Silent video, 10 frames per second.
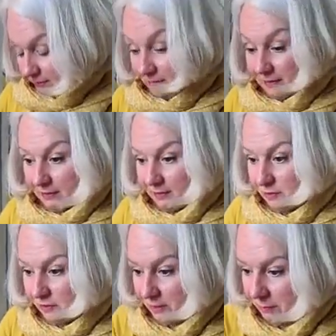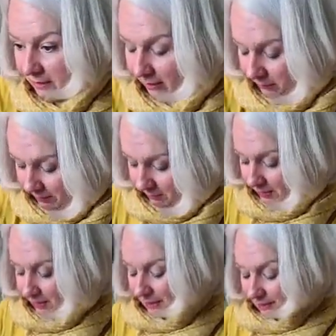So yeah, so it's just going to be a little bit of
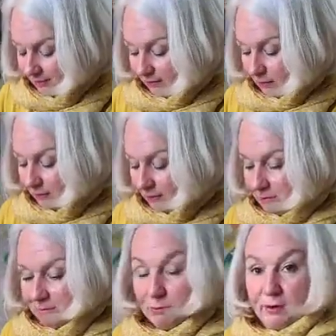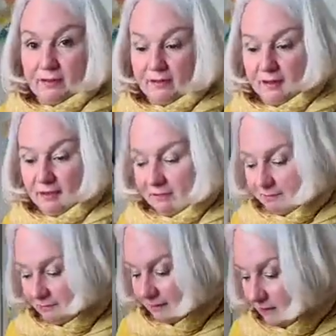me hand sewing and pressing and...
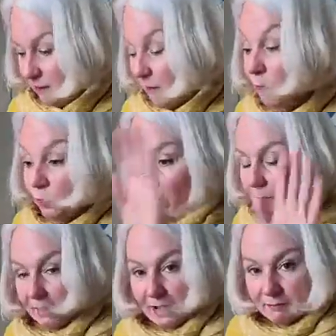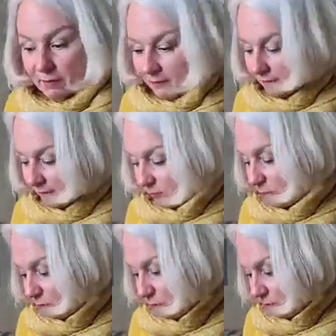Oh, but I have other things to
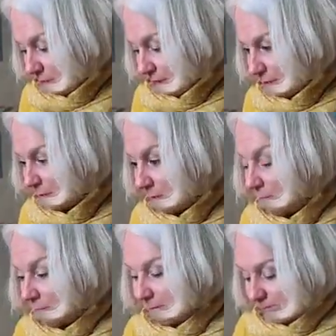talk to you about as well.